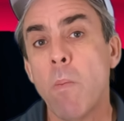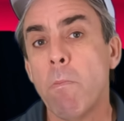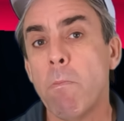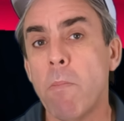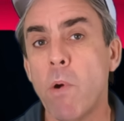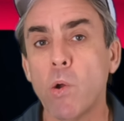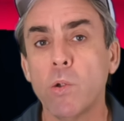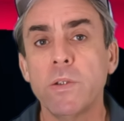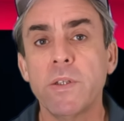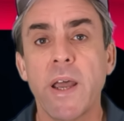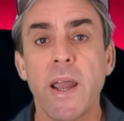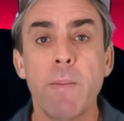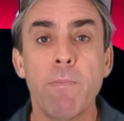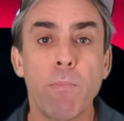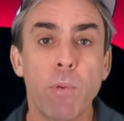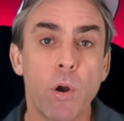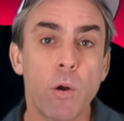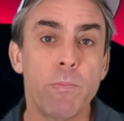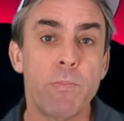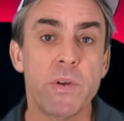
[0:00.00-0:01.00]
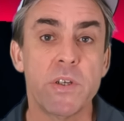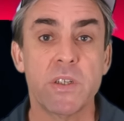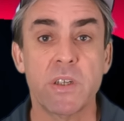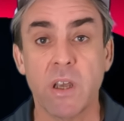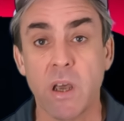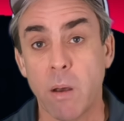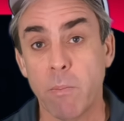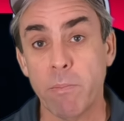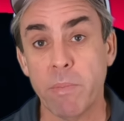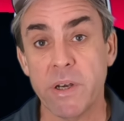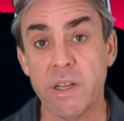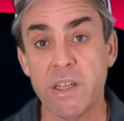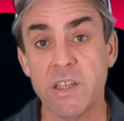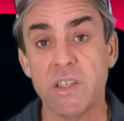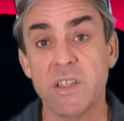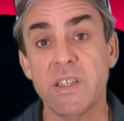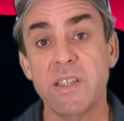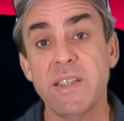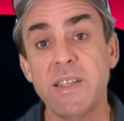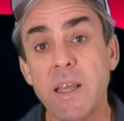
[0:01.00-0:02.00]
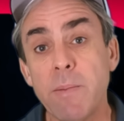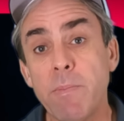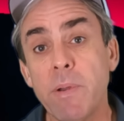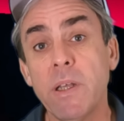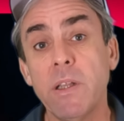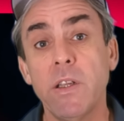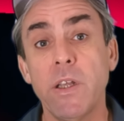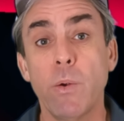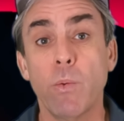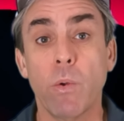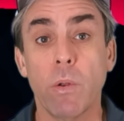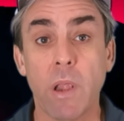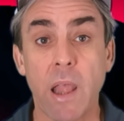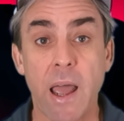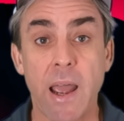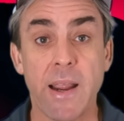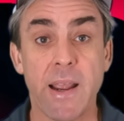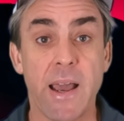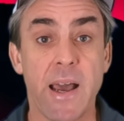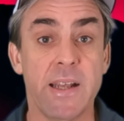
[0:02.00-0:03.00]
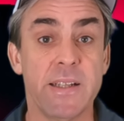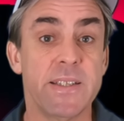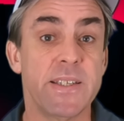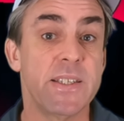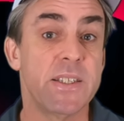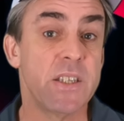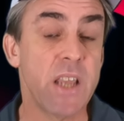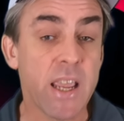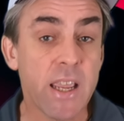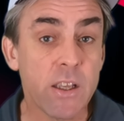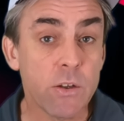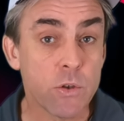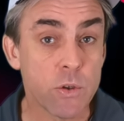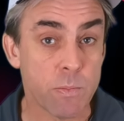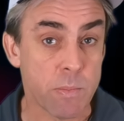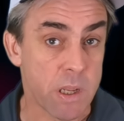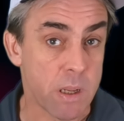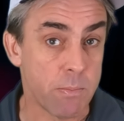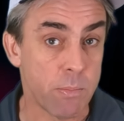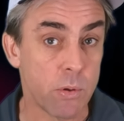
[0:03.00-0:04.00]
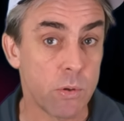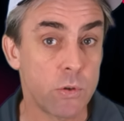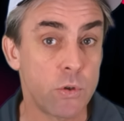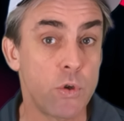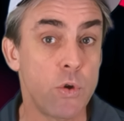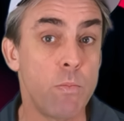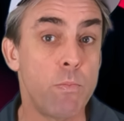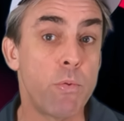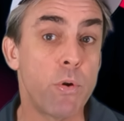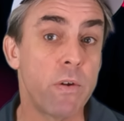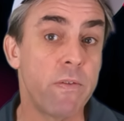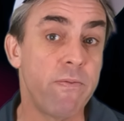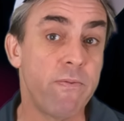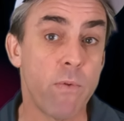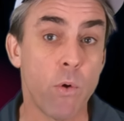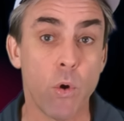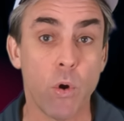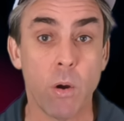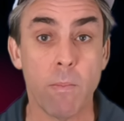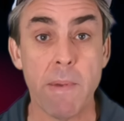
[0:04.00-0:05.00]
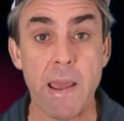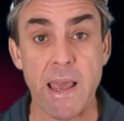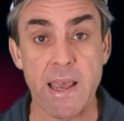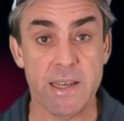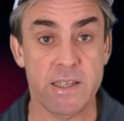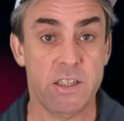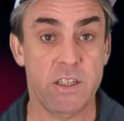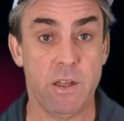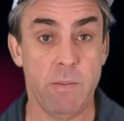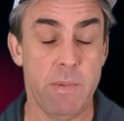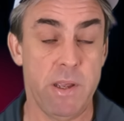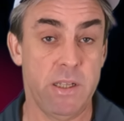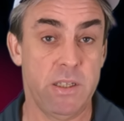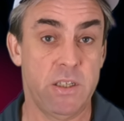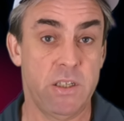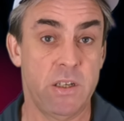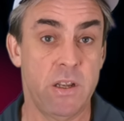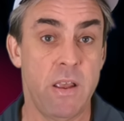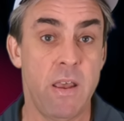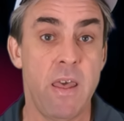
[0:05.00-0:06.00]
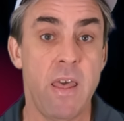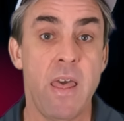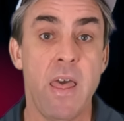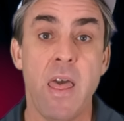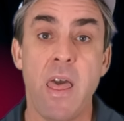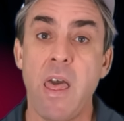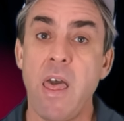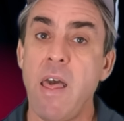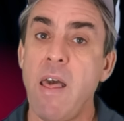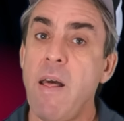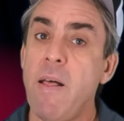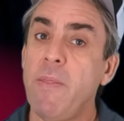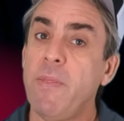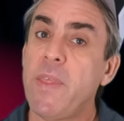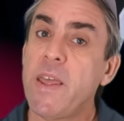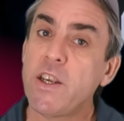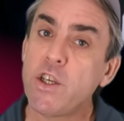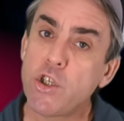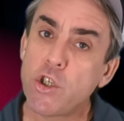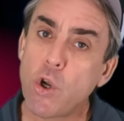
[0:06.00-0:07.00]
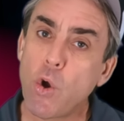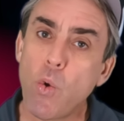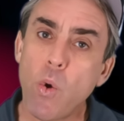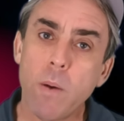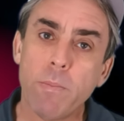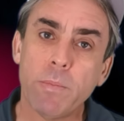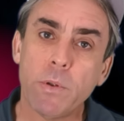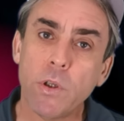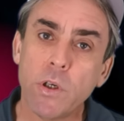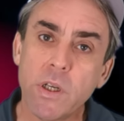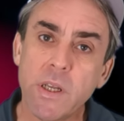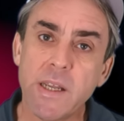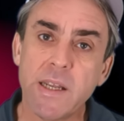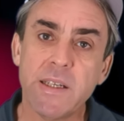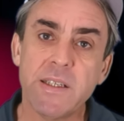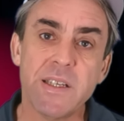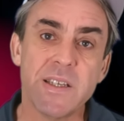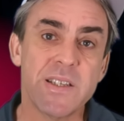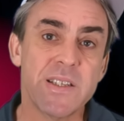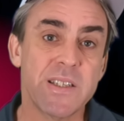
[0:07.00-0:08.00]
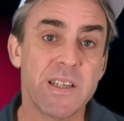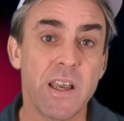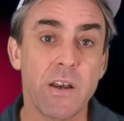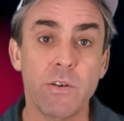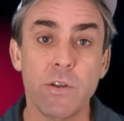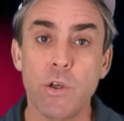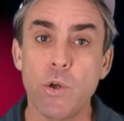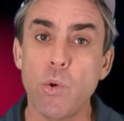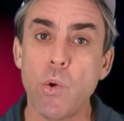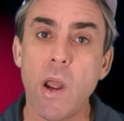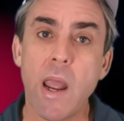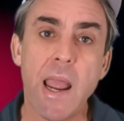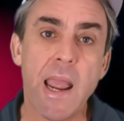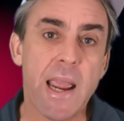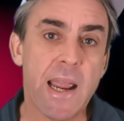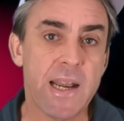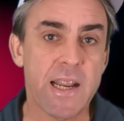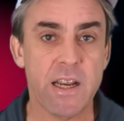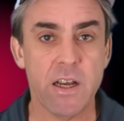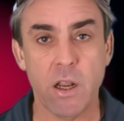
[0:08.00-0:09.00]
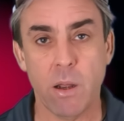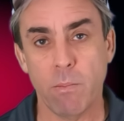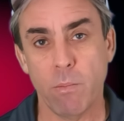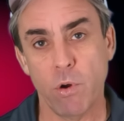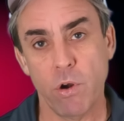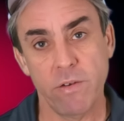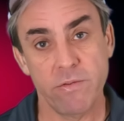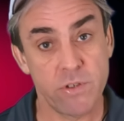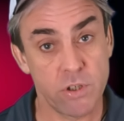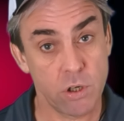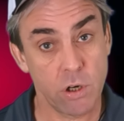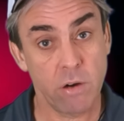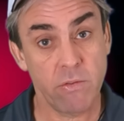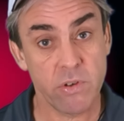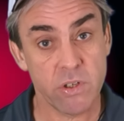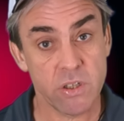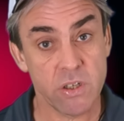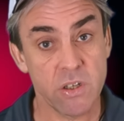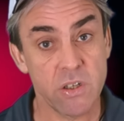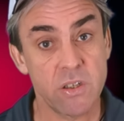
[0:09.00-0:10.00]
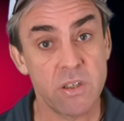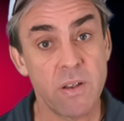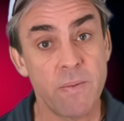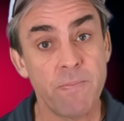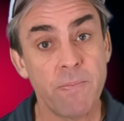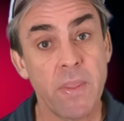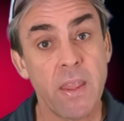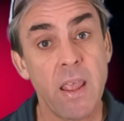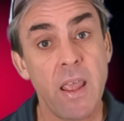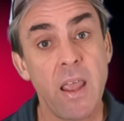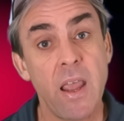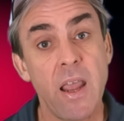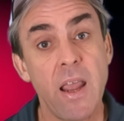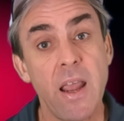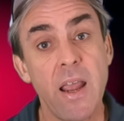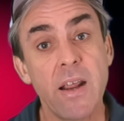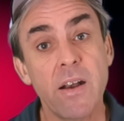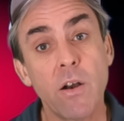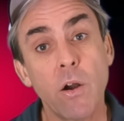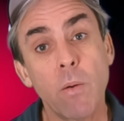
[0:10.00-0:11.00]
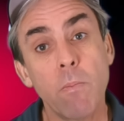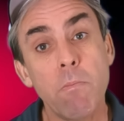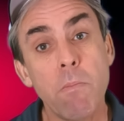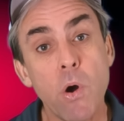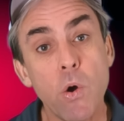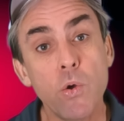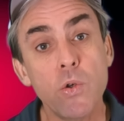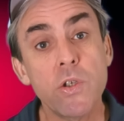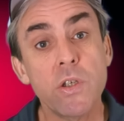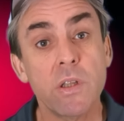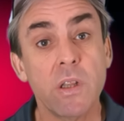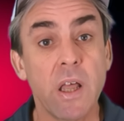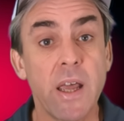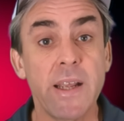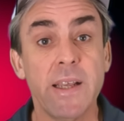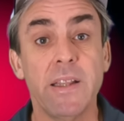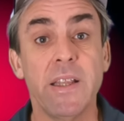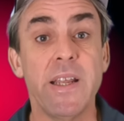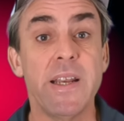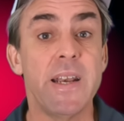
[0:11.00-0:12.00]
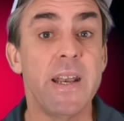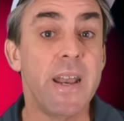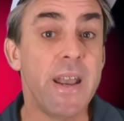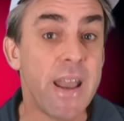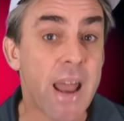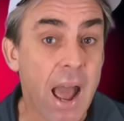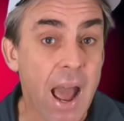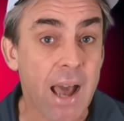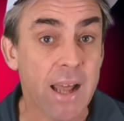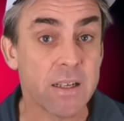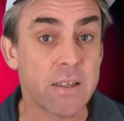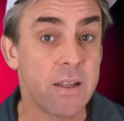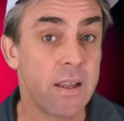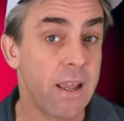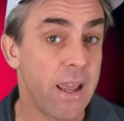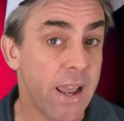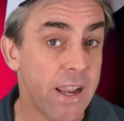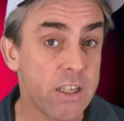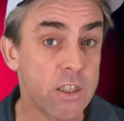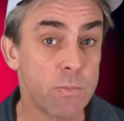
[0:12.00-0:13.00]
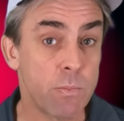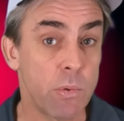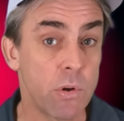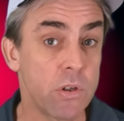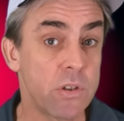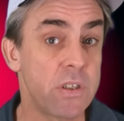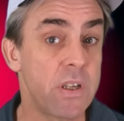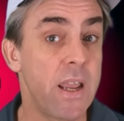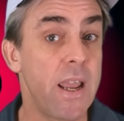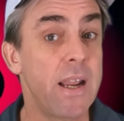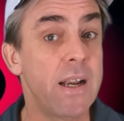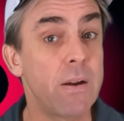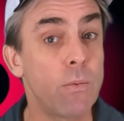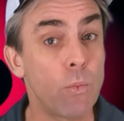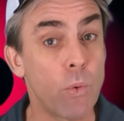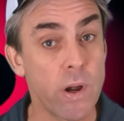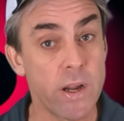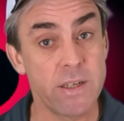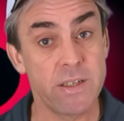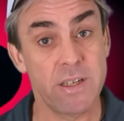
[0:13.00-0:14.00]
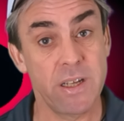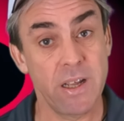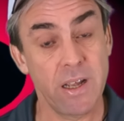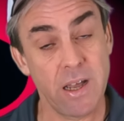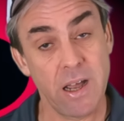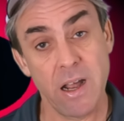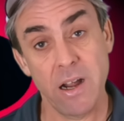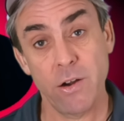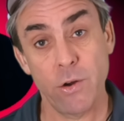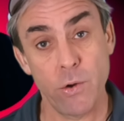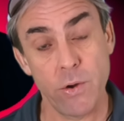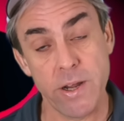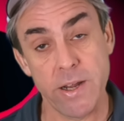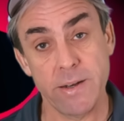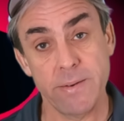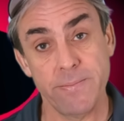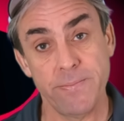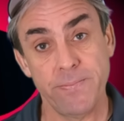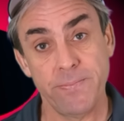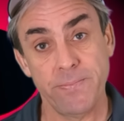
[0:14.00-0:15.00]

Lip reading: Multi-purpose companies typically rely on salespeople to perform estimates. They show up looking to sell you any number of services and are most likely not experts at raising concrete.